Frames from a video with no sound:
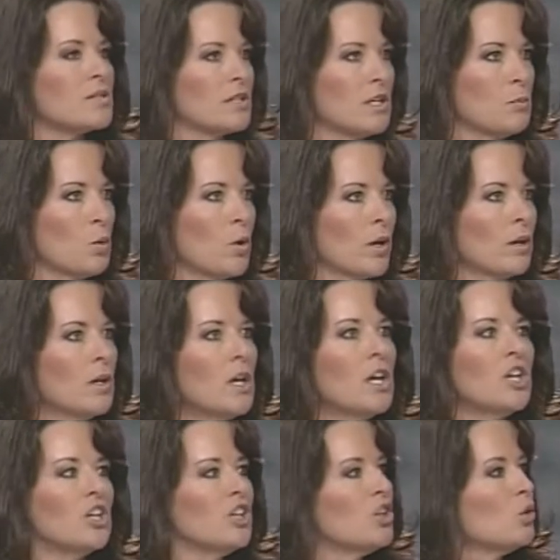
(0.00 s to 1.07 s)
anymore. Can't
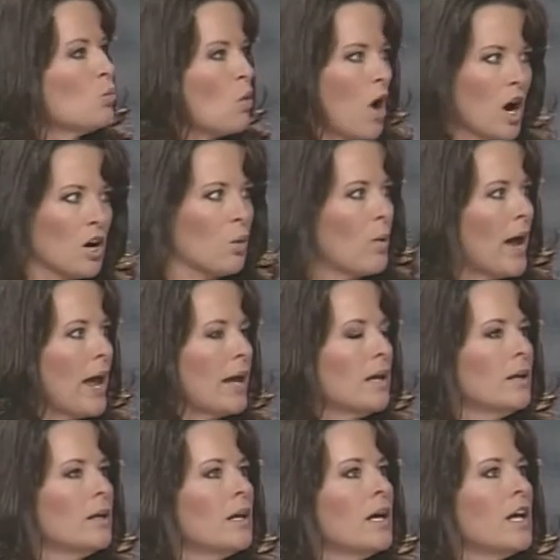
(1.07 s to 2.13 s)
pay it. You walk away, mm
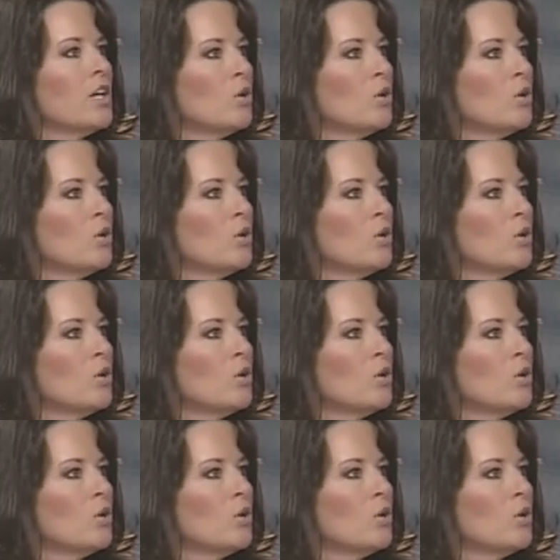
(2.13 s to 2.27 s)
-hmm.